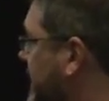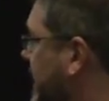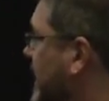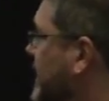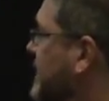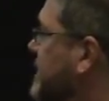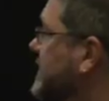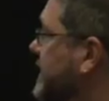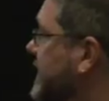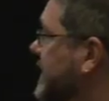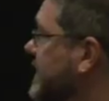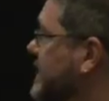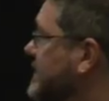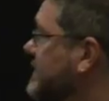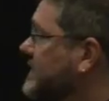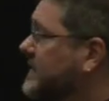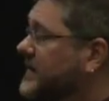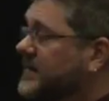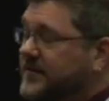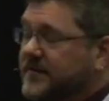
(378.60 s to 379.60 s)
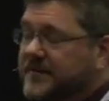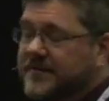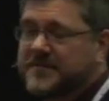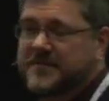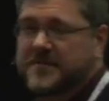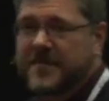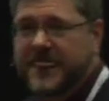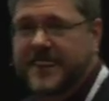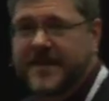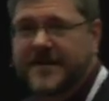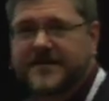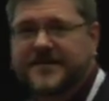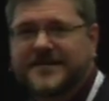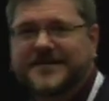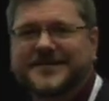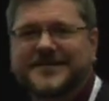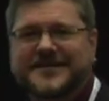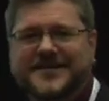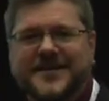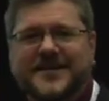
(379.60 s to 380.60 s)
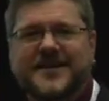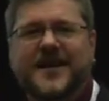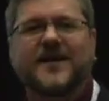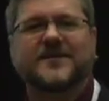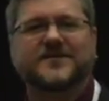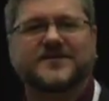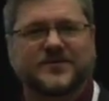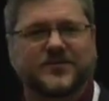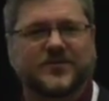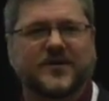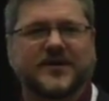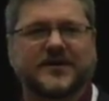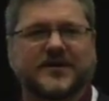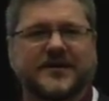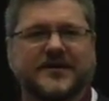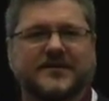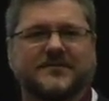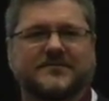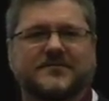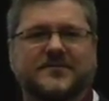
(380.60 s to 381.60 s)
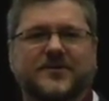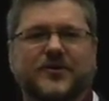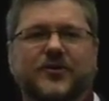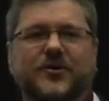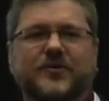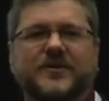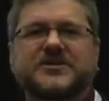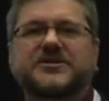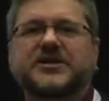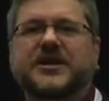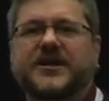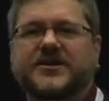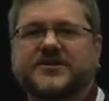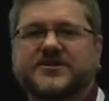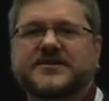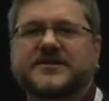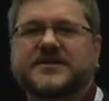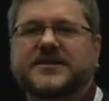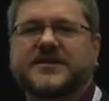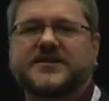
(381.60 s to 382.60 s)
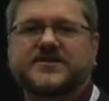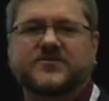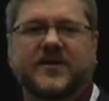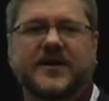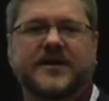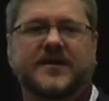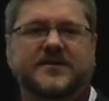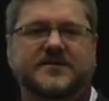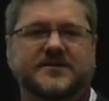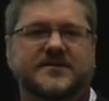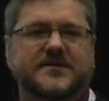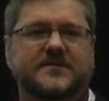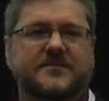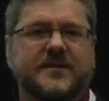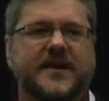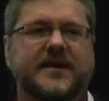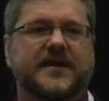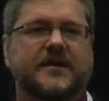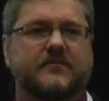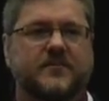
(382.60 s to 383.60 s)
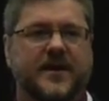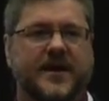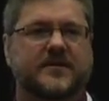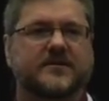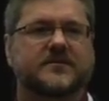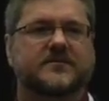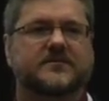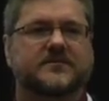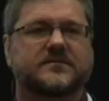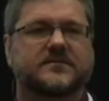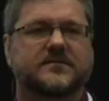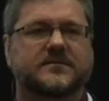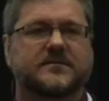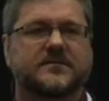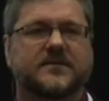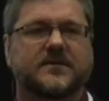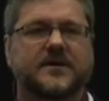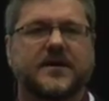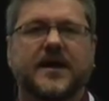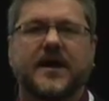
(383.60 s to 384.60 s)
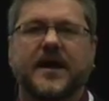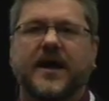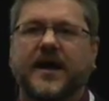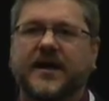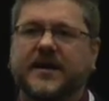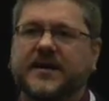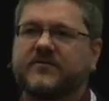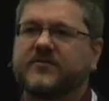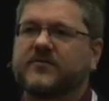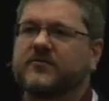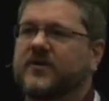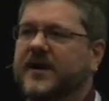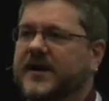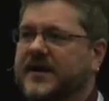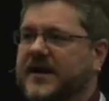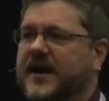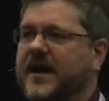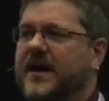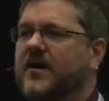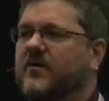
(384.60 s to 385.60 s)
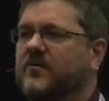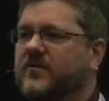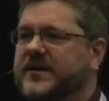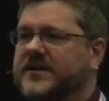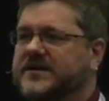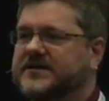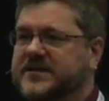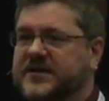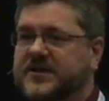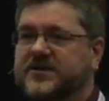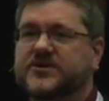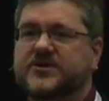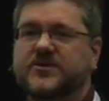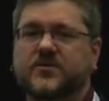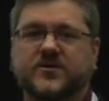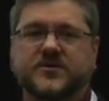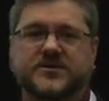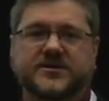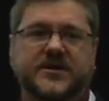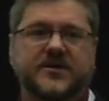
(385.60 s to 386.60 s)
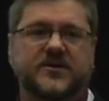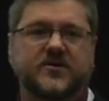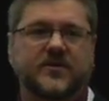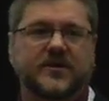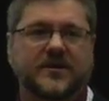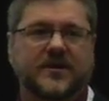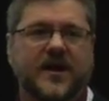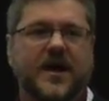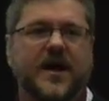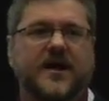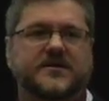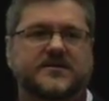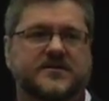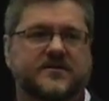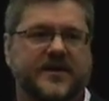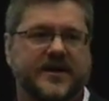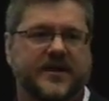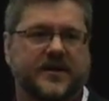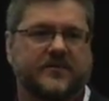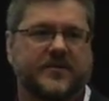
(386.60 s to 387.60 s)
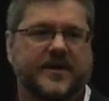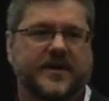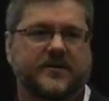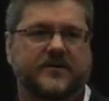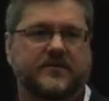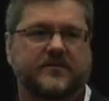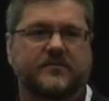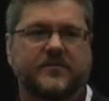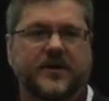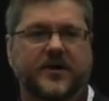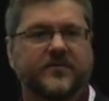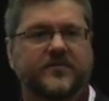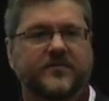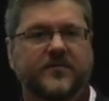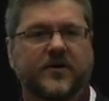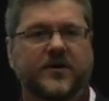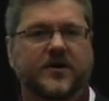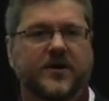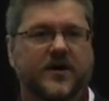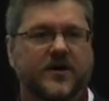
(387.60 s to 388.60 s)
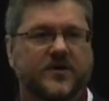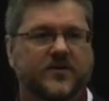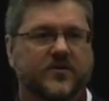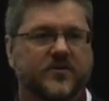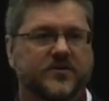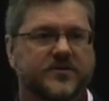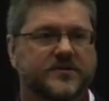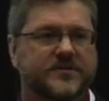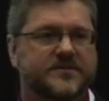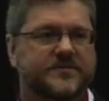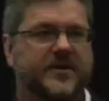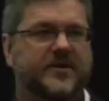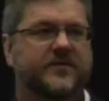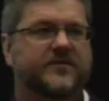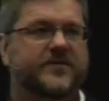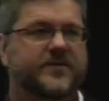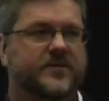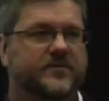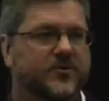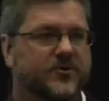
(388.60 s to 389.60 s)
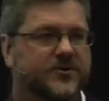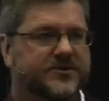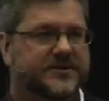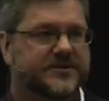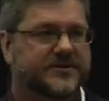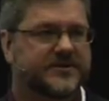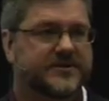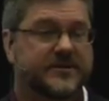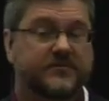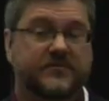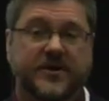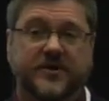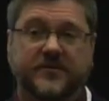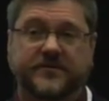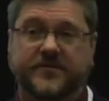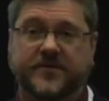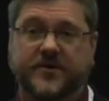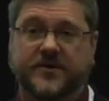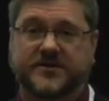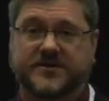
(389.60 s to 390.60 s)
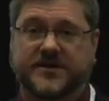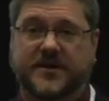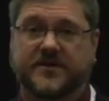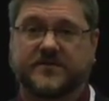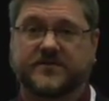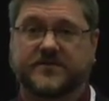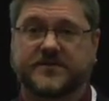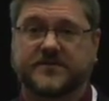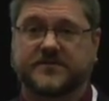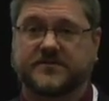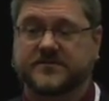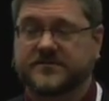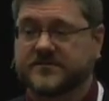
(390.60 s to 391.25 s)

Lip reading: ugly, the not so ugly, there are going to be changes to these rails to make it better. And even right now, we as issuers can do a lot to make it better. Better for our cardholders, better for the merchants, and better for ourselves.